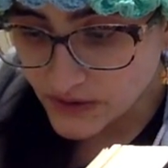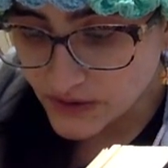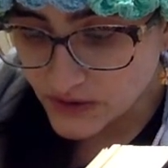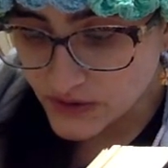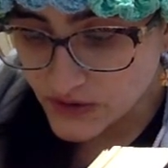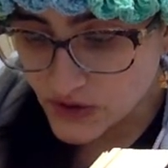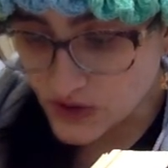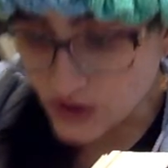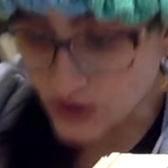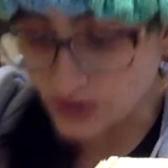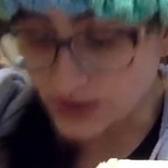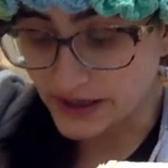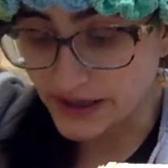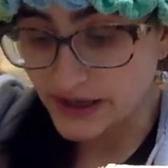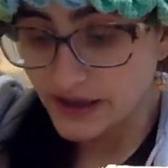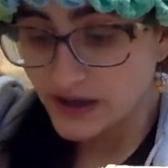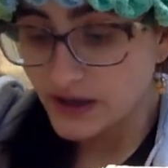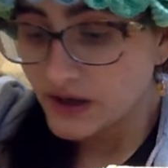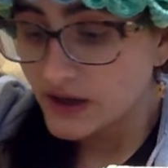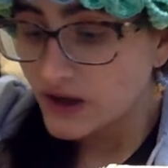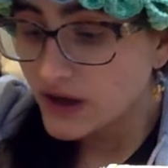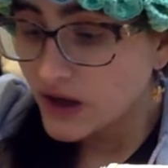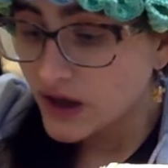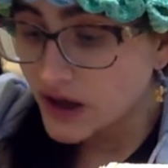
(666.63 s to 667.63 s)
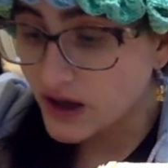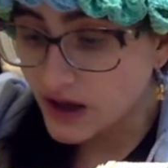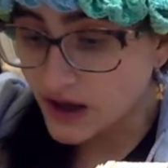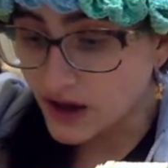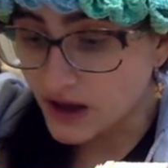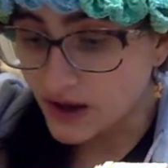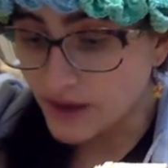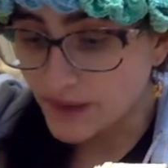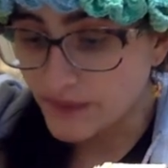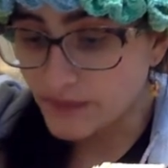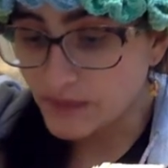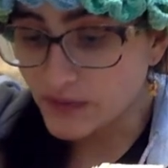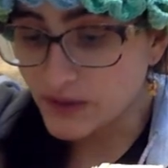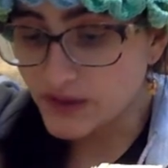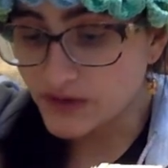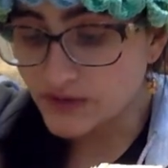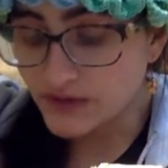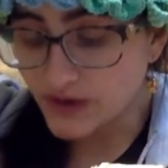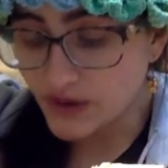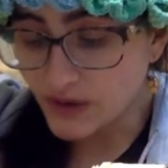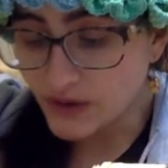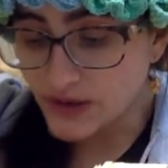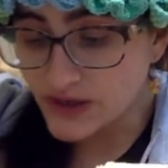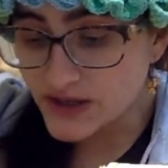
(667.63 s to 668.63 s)
sorry, uh, when
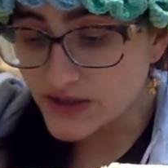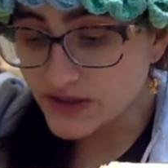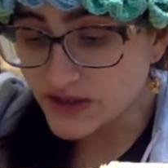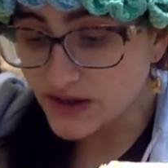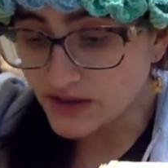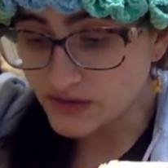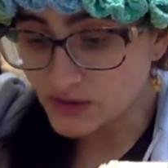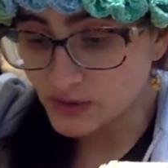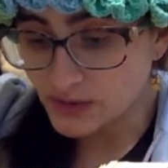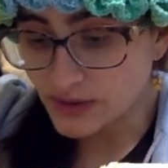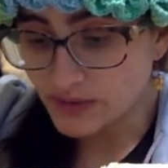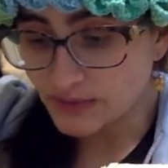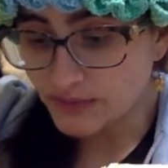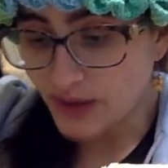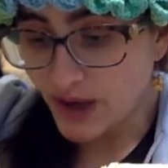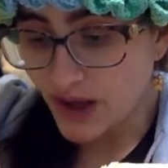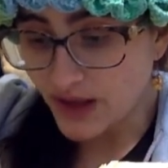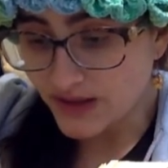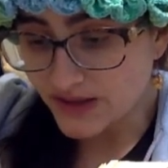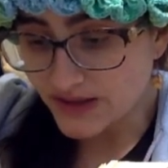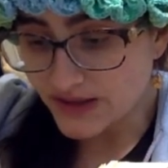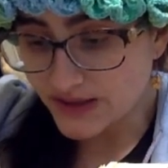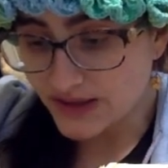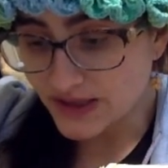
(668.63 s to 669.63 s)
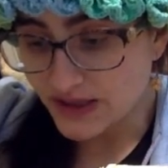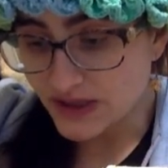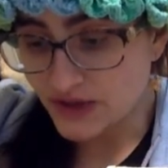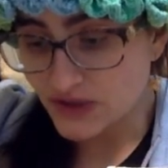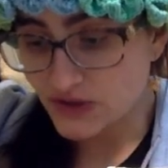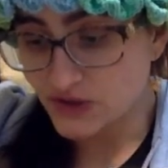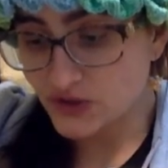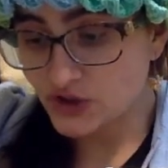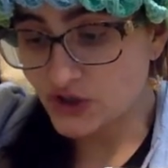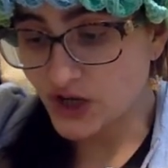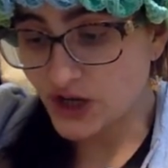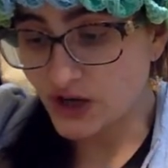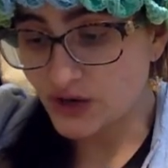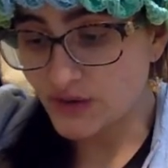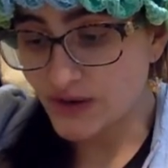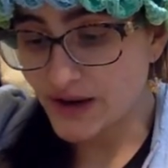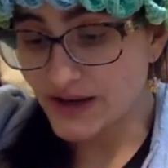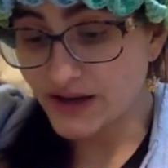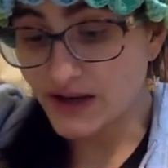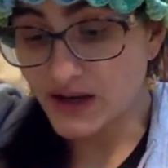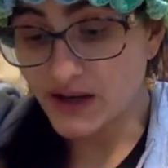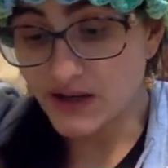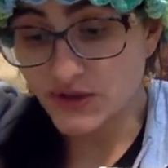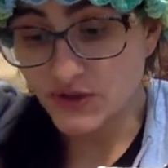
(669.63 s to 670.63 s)
various government policies
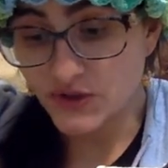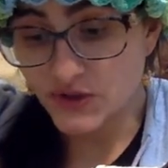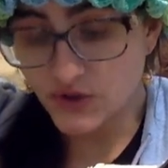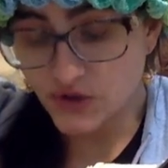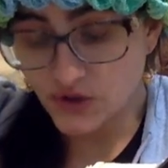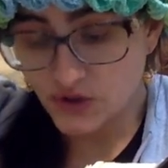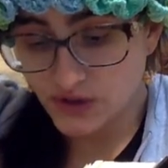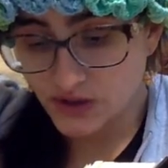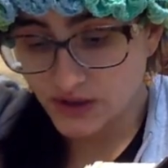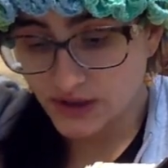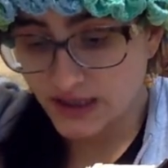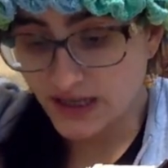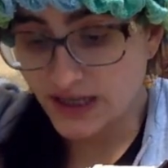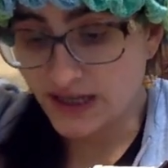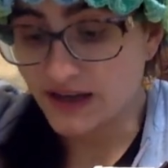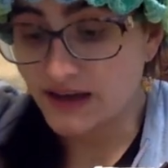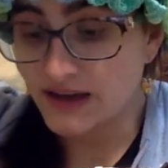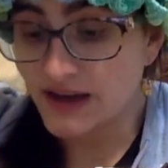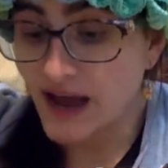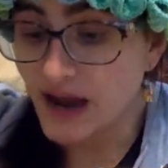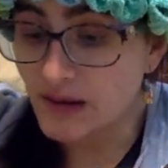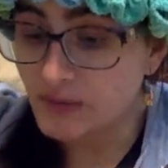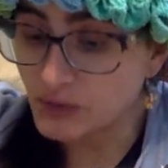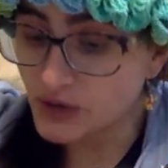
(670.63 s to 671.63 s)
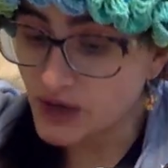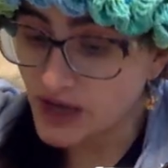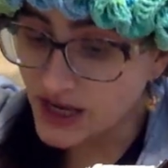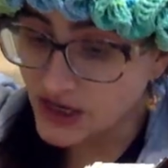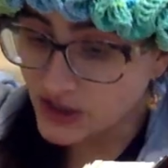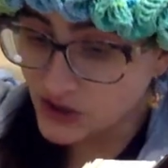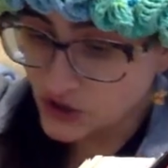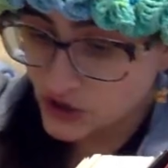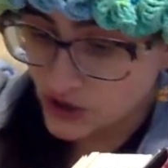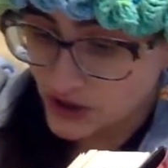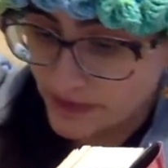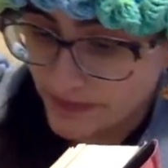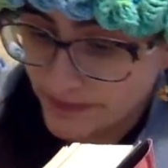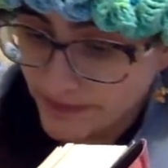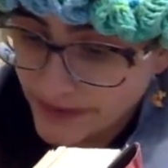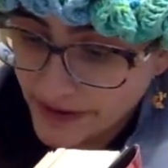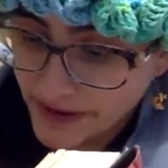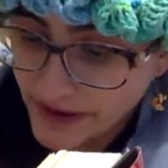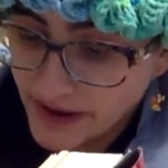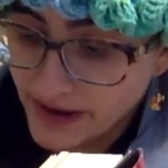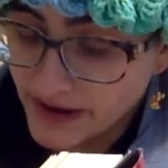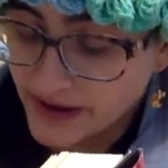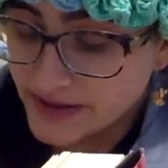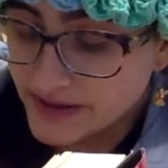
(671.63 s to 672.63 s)
generate uncertainty and apprehension,
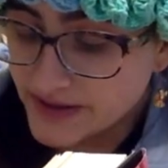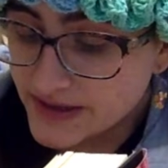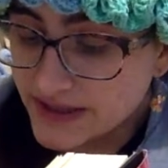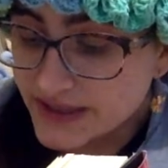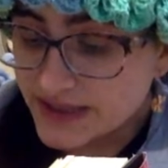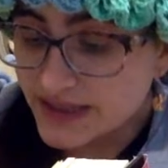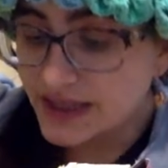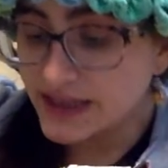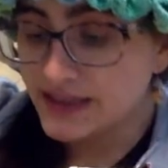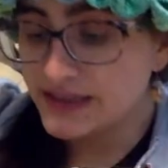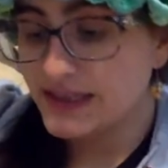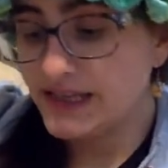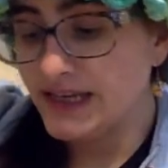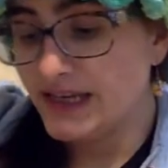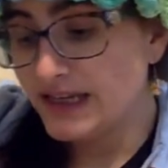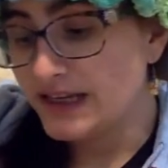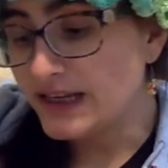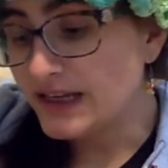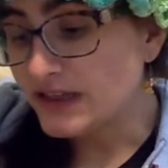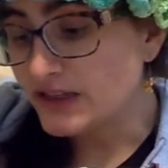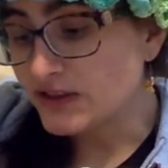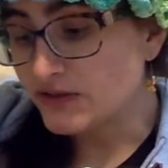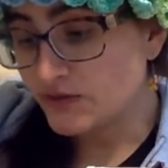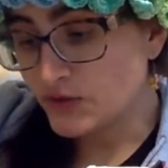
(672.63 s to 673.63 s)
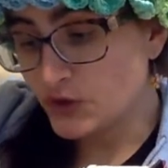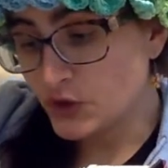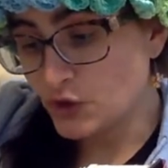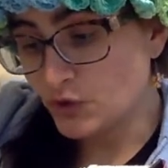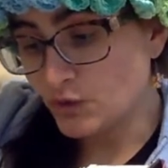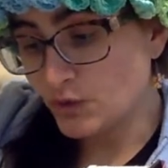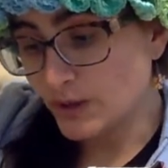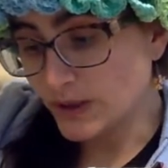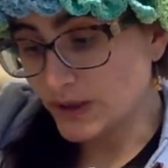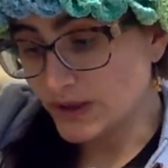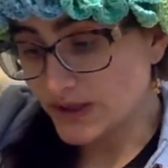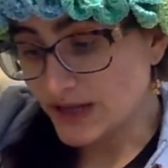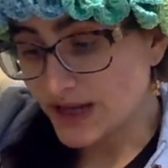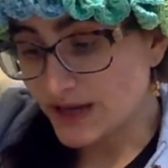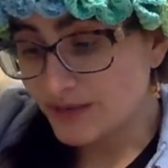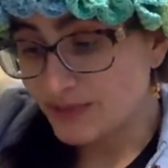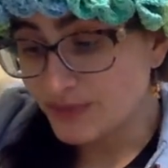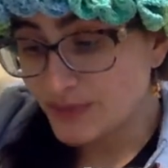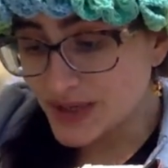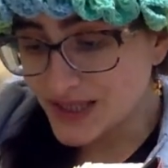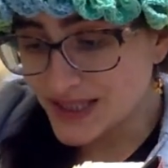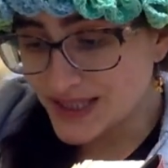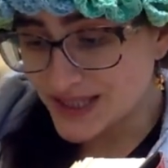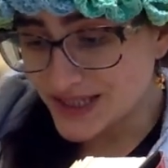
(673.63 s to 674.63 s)
this can lead individuals and
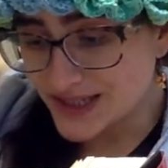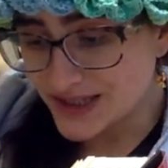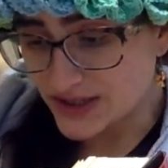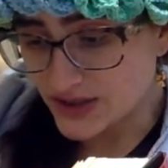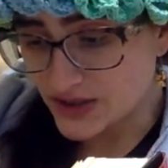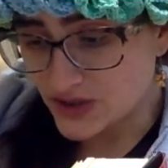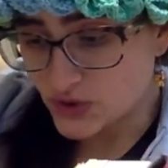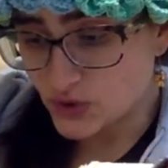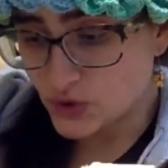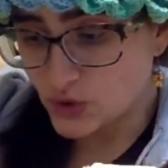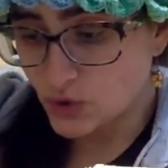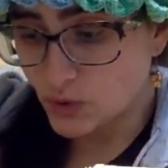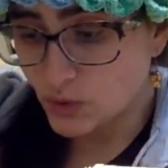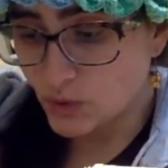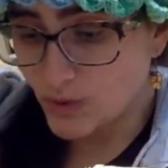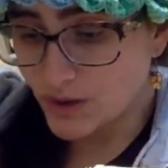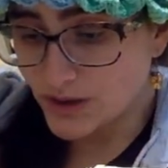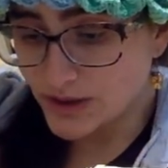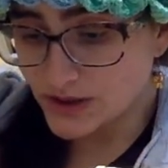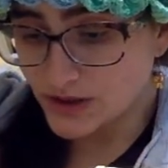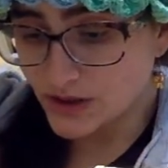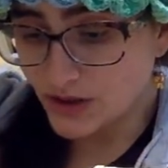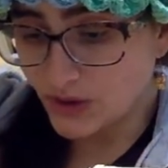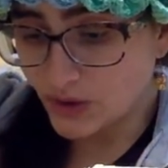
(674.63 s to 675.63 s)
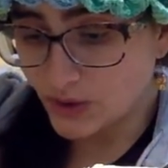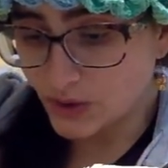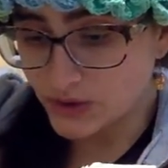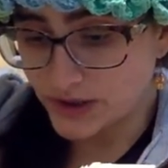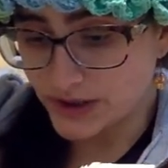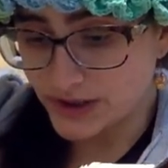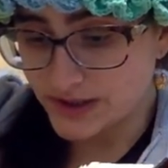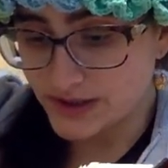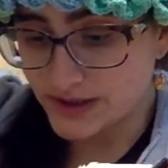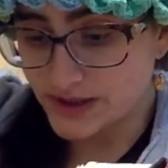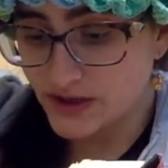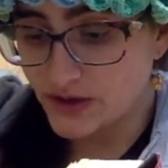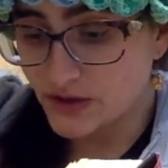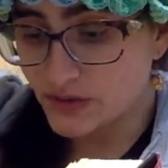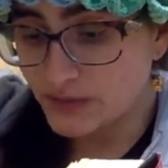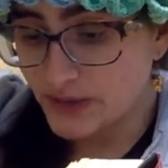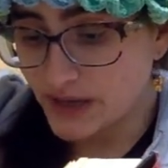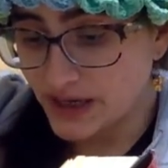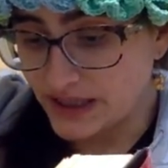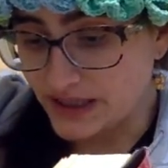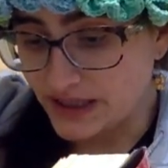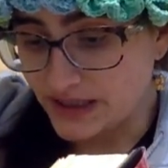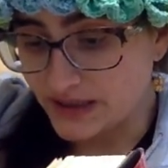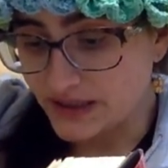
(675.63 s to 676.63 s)
businesses to want to hold on to their
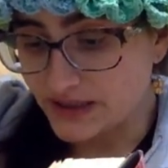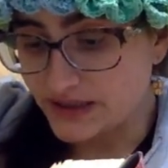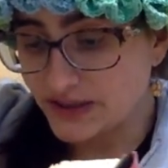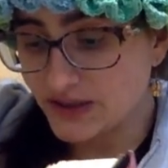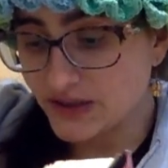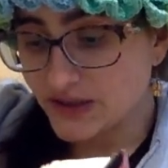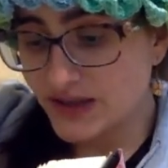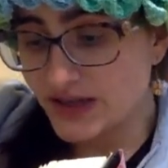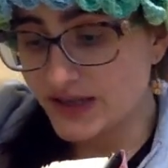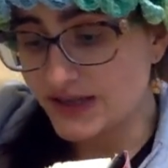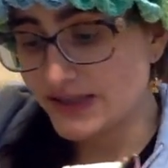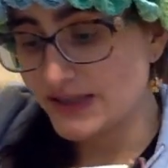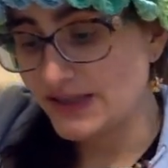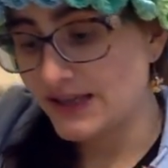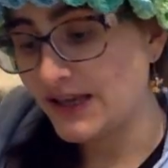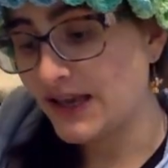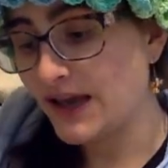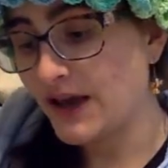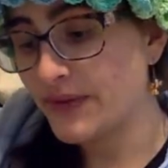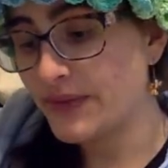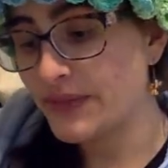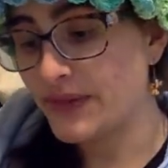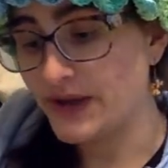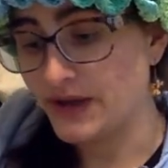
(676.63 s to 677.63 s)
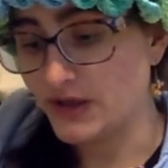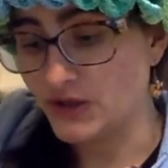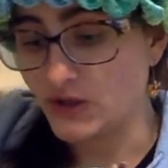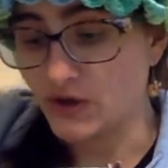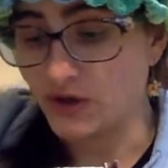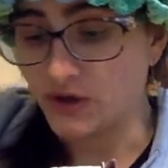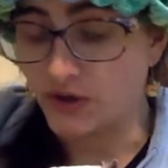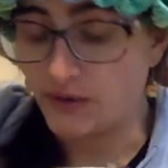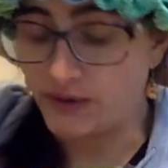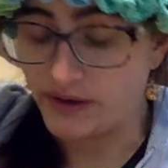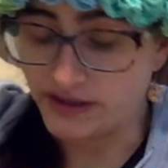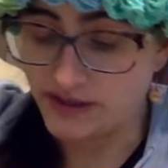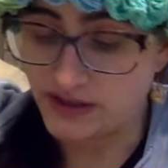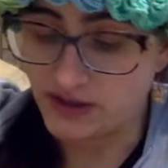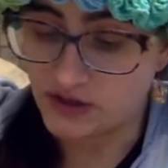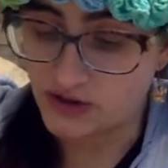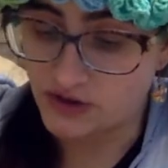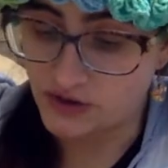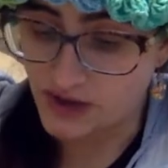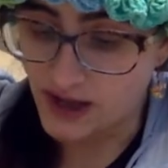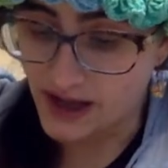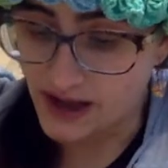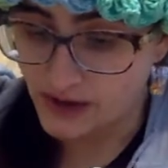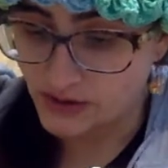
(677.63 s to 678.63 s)
money until they see how things are going to
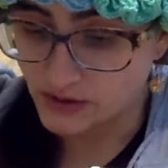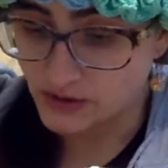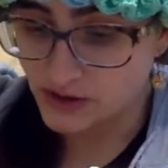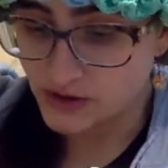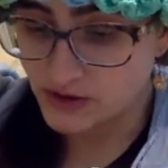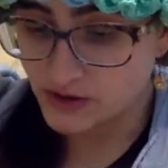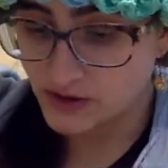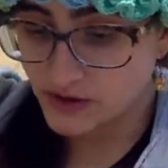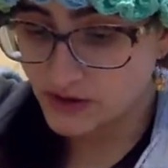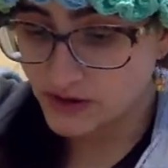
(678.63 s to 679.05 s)
turn out.